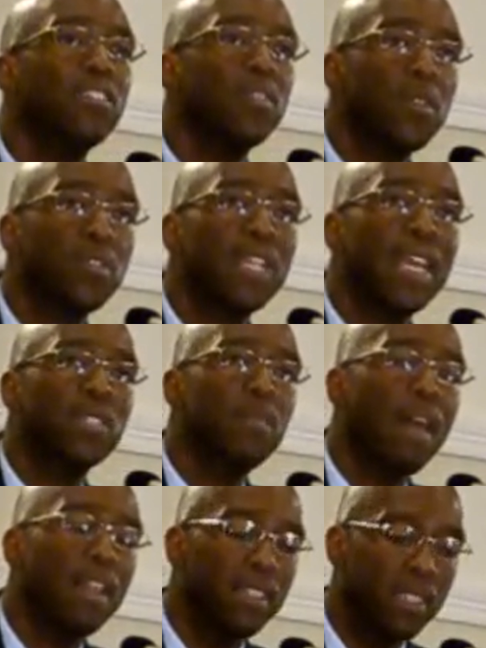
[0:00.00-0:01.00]
Some of those tax
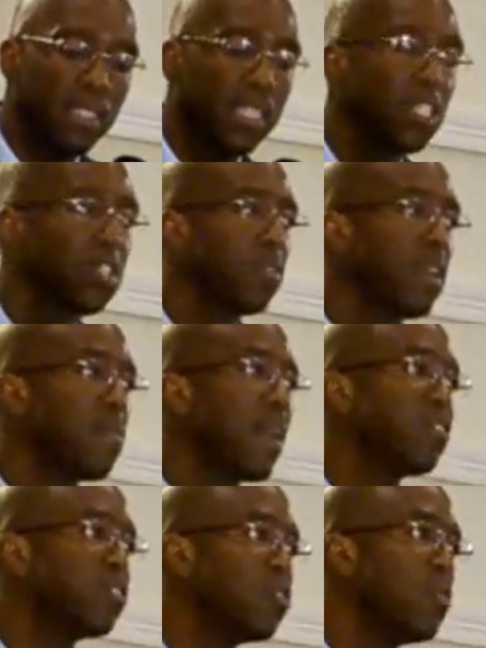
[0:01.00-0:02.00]
policies can generate
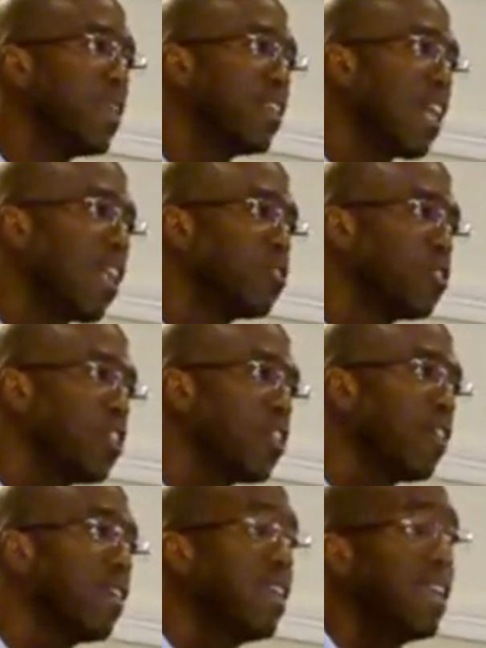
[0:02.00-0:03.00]
about $2 million a
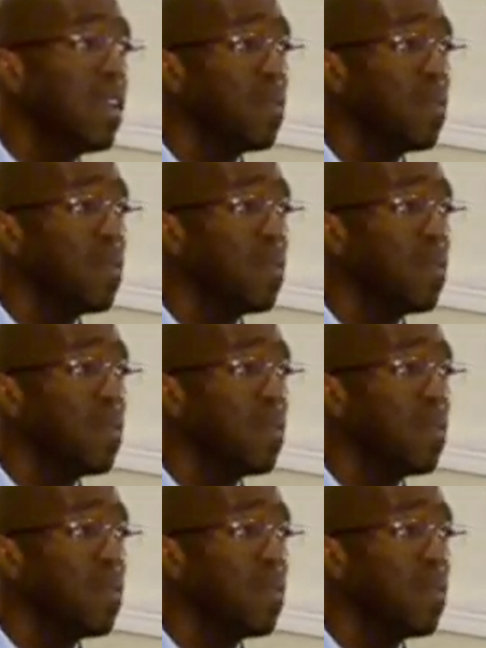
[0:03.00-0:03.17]
year.